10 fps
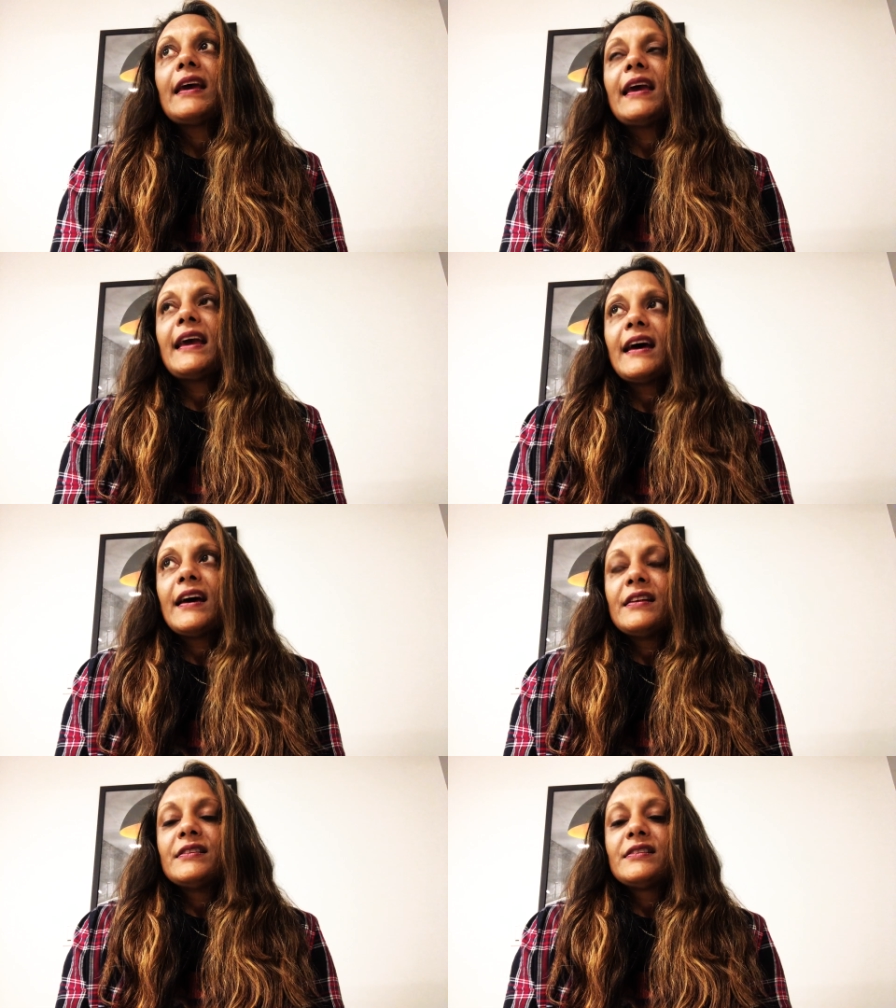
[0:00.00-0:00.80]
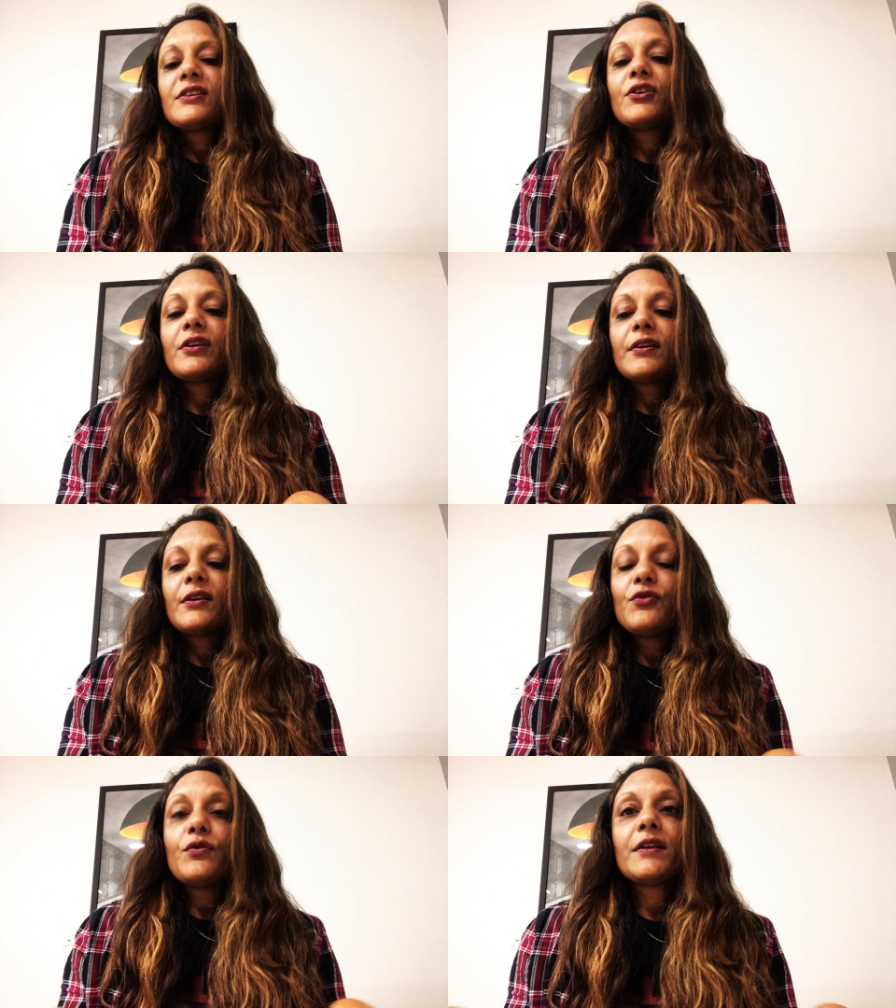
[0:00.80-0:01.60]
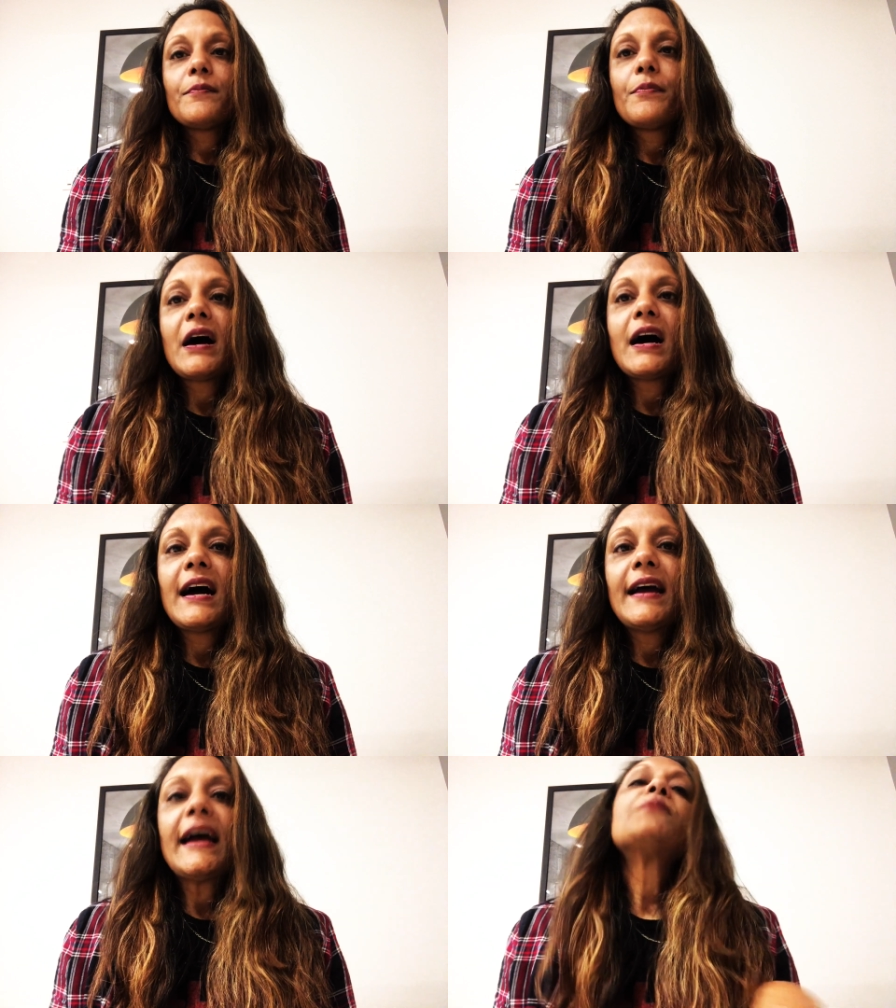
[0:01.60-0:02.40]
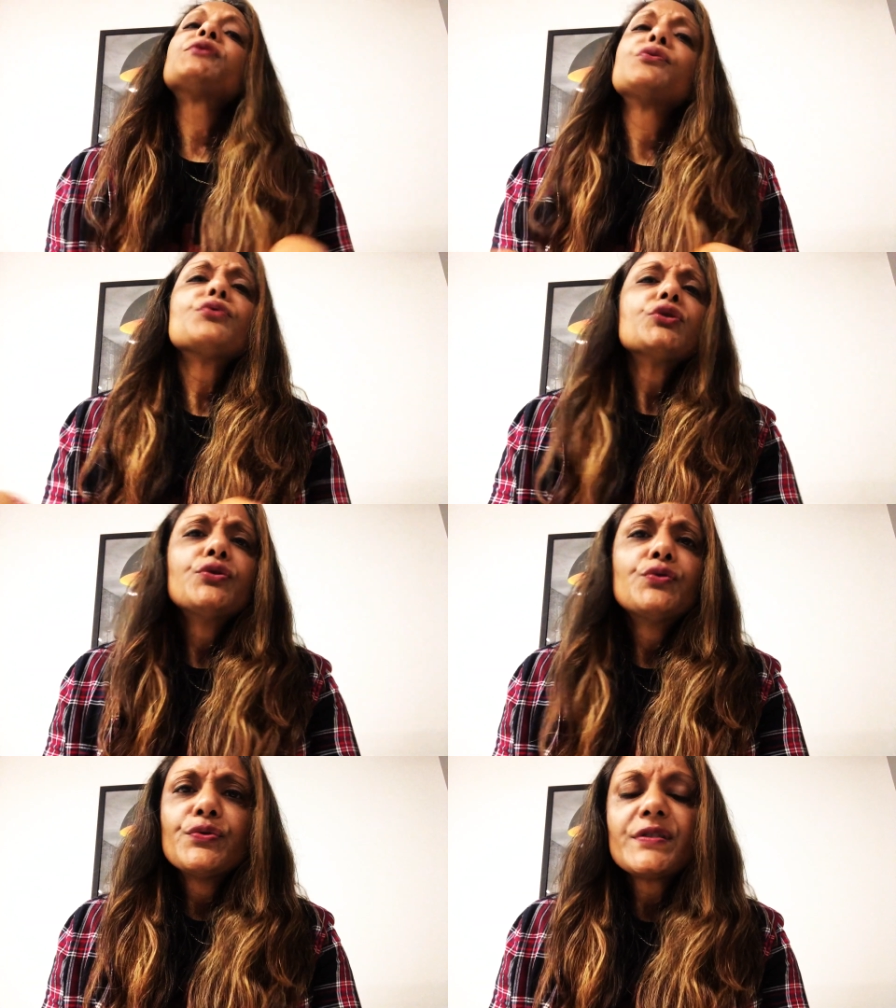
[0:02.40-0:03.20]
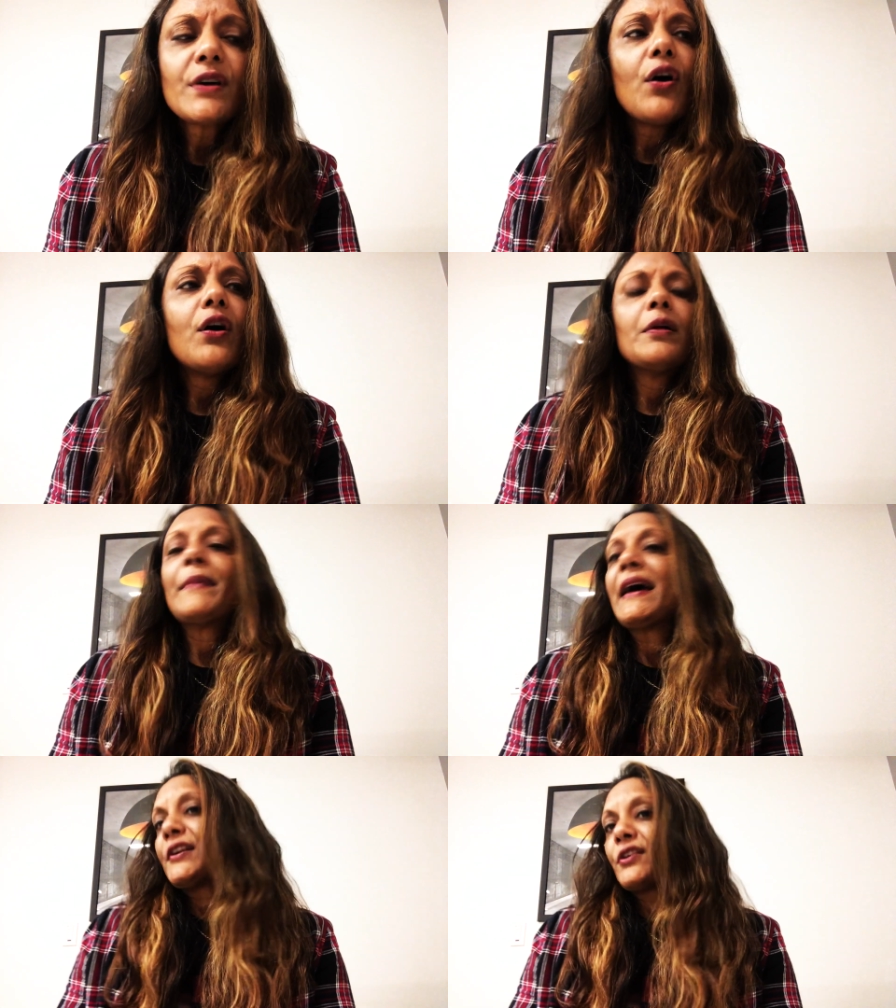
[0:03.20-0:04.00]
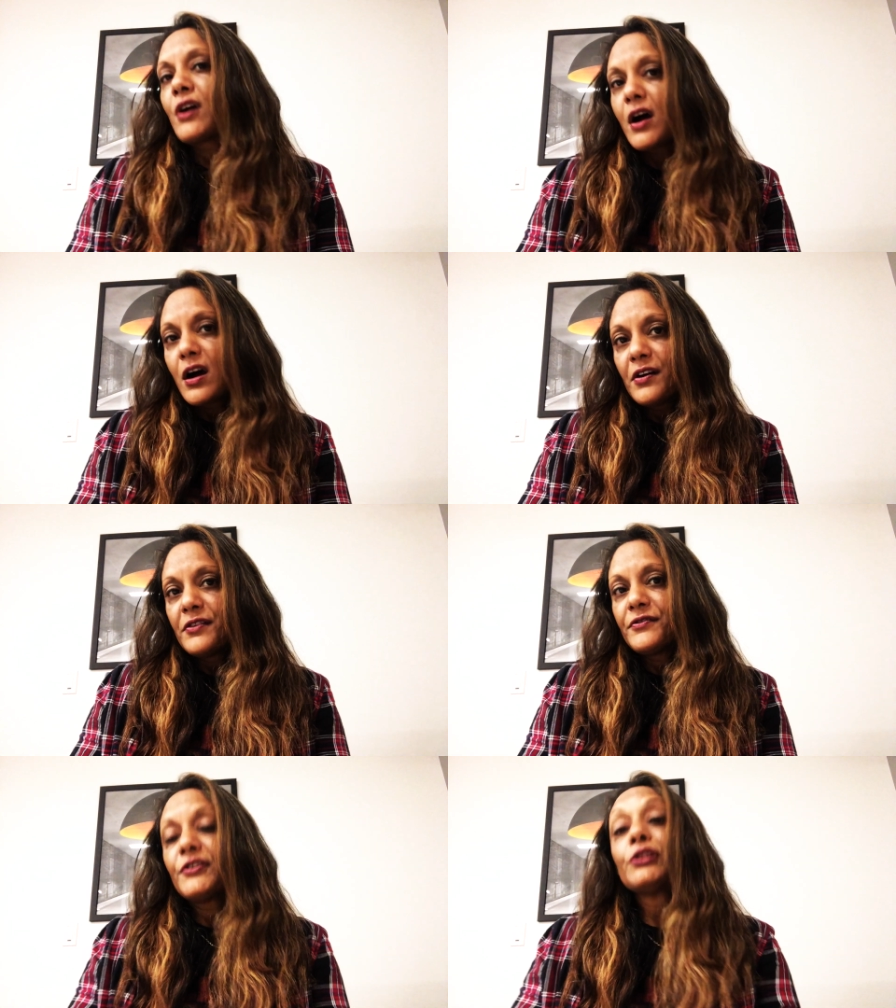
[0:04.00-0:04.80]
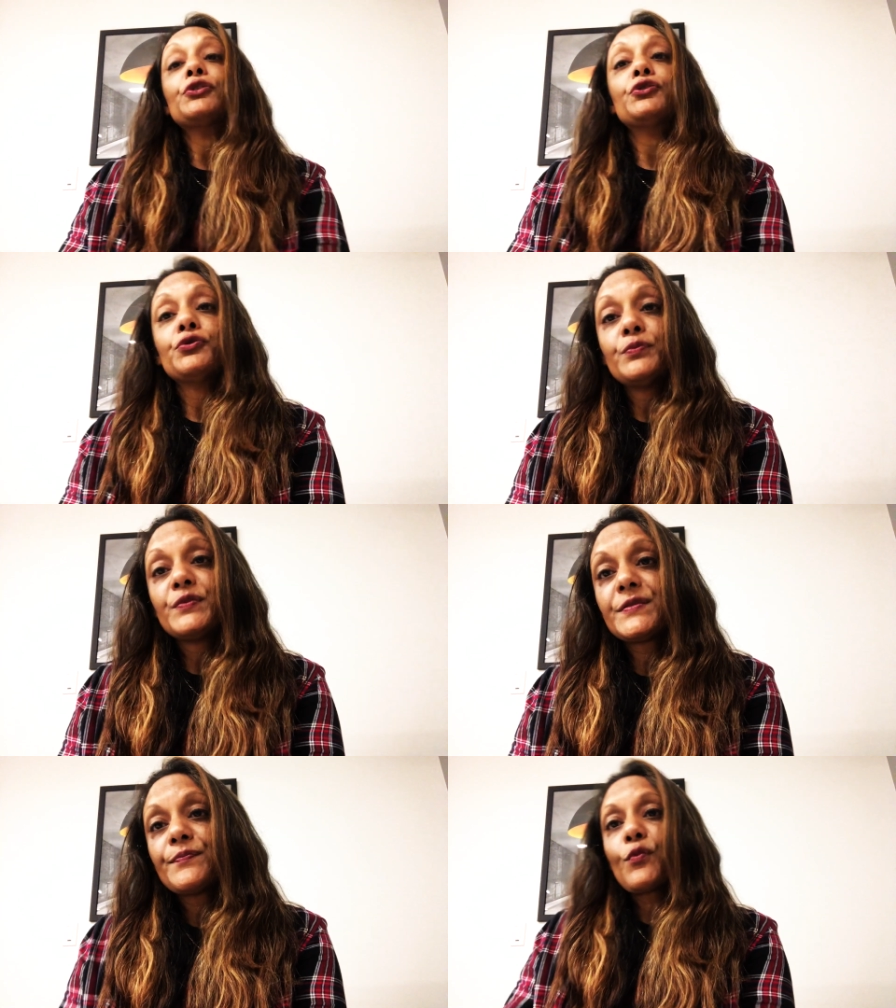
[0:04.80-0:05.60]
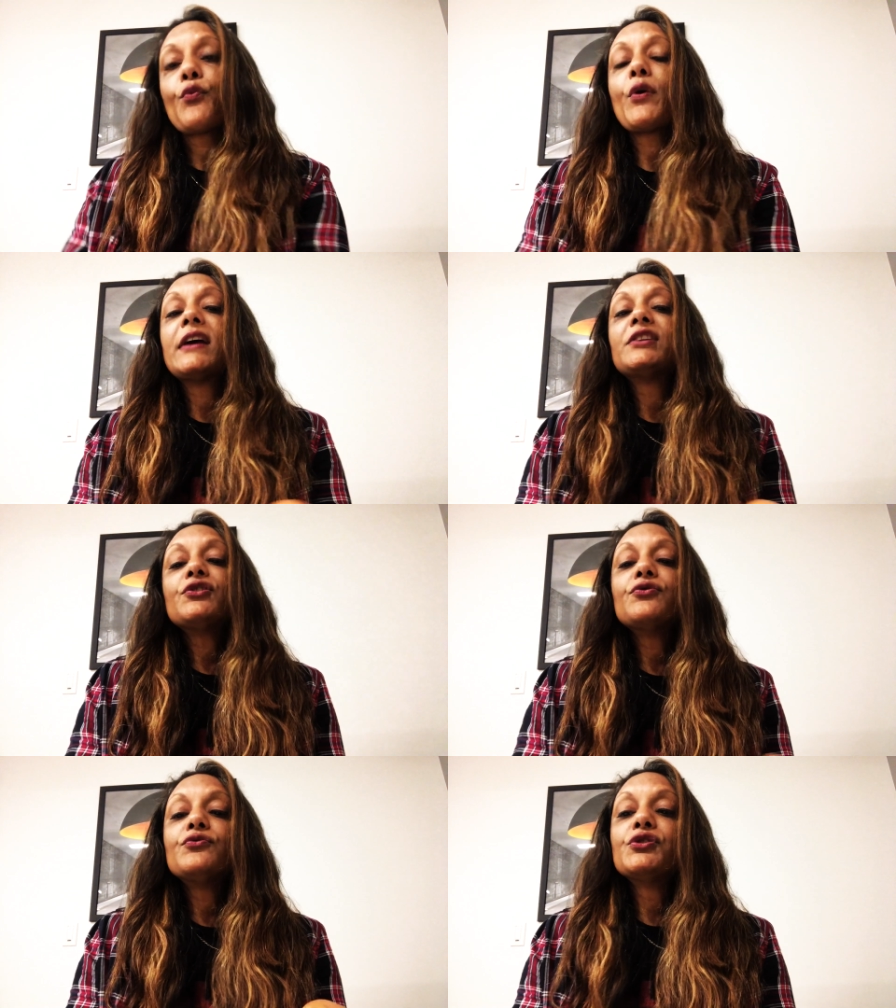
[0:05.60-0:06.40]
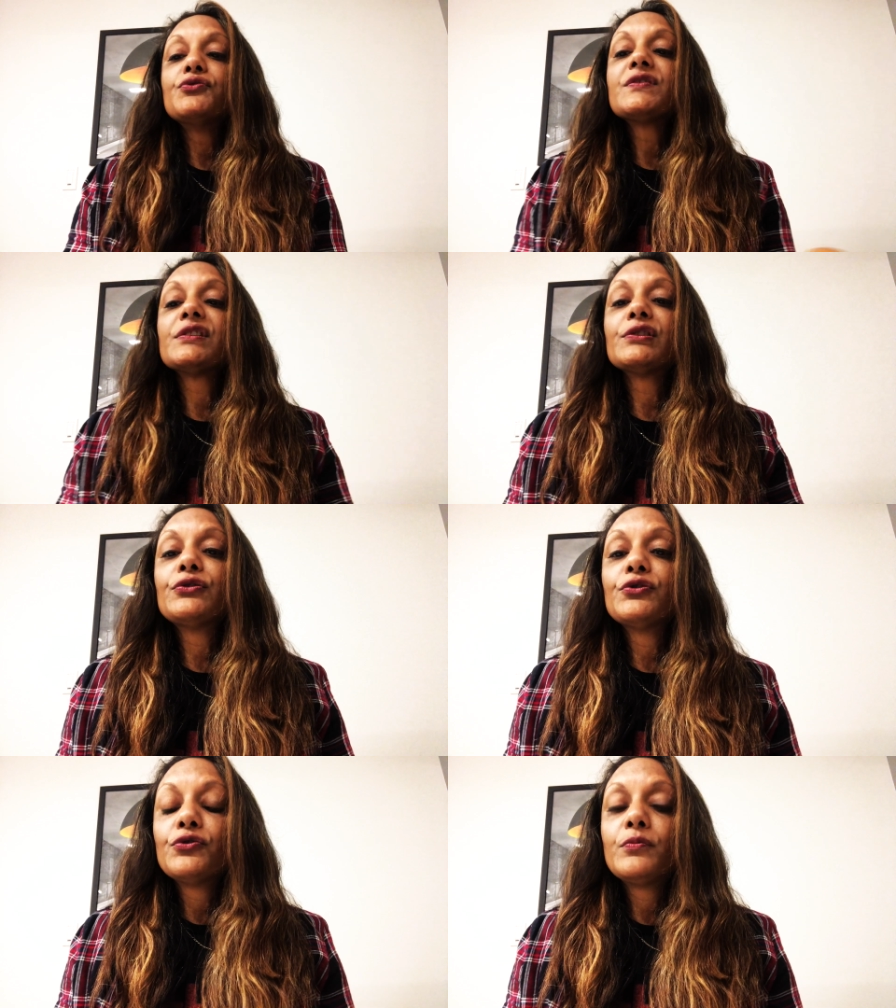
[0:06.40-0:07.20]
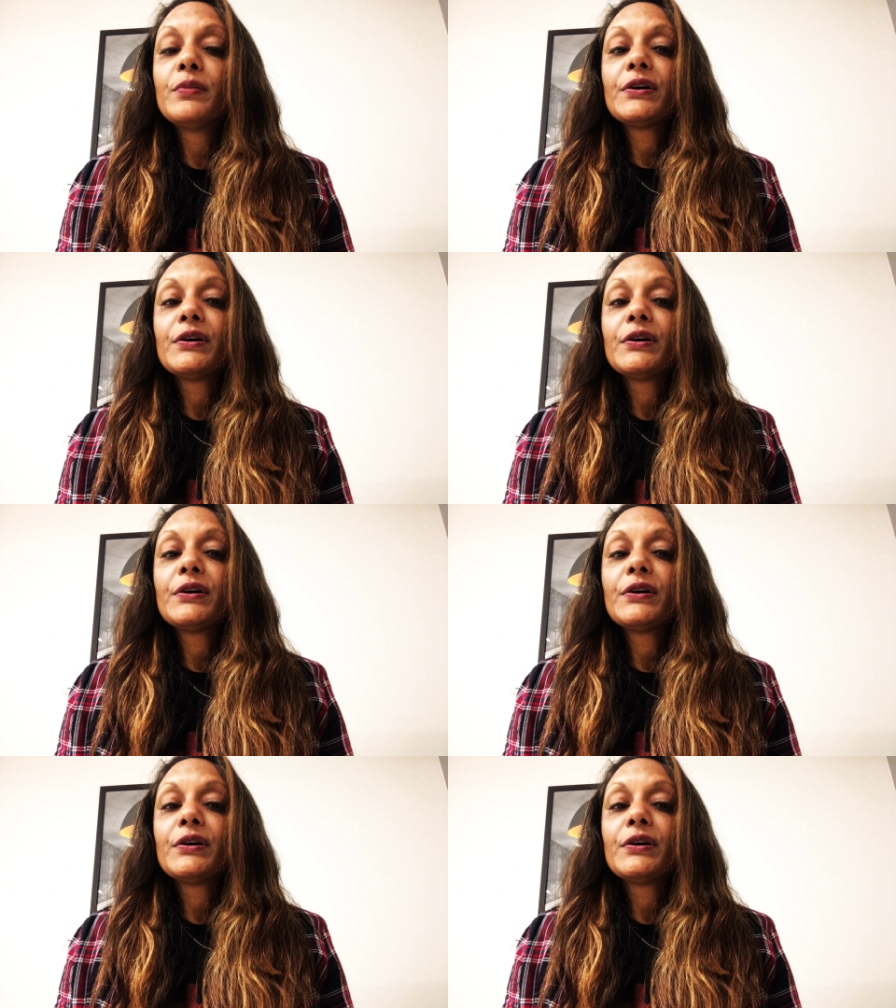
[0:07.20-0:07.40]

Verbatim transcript: And you can buy and peruse all manner of lubes. When you use a lube